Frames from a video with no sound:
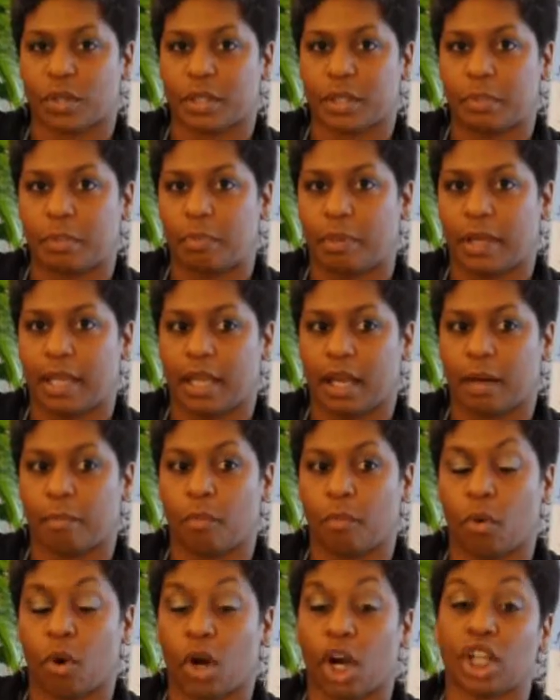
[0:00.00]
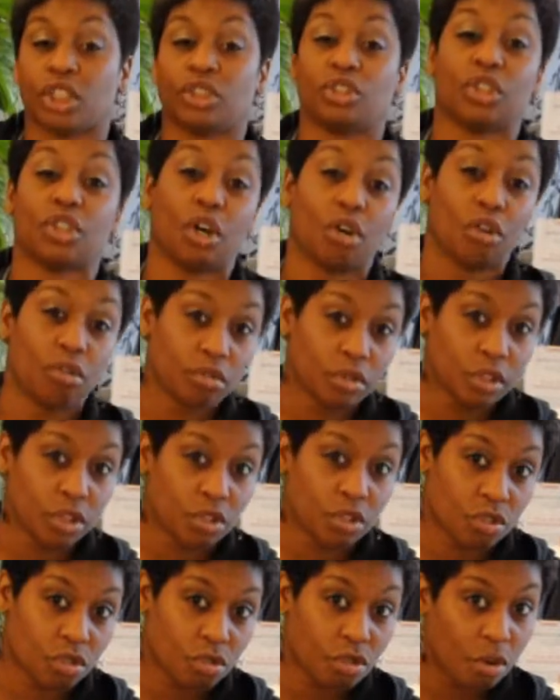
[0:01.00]
that it was going to be a more
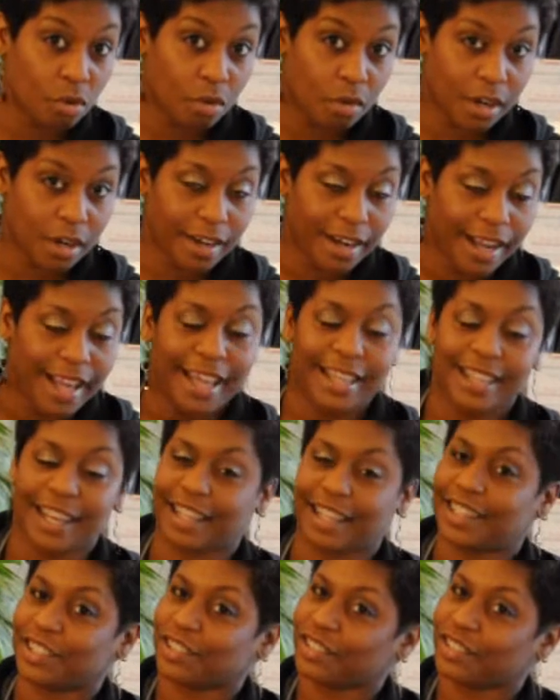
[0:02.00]
adult store.